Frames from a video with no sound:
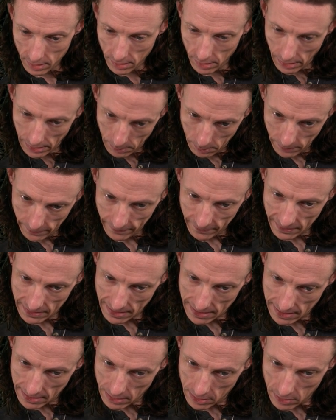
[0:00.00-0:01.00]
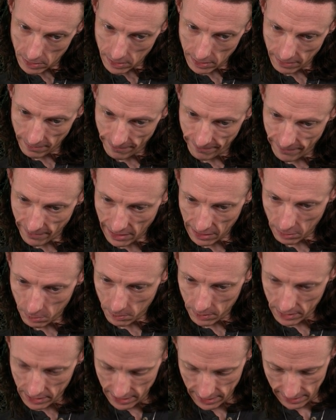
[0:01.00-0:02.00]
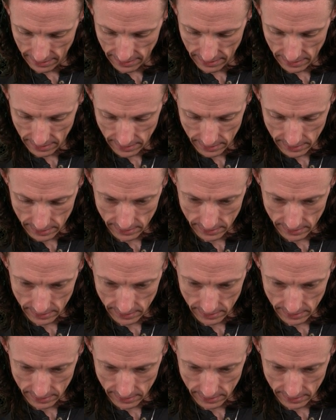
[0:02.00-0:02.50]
And we've got our final one here.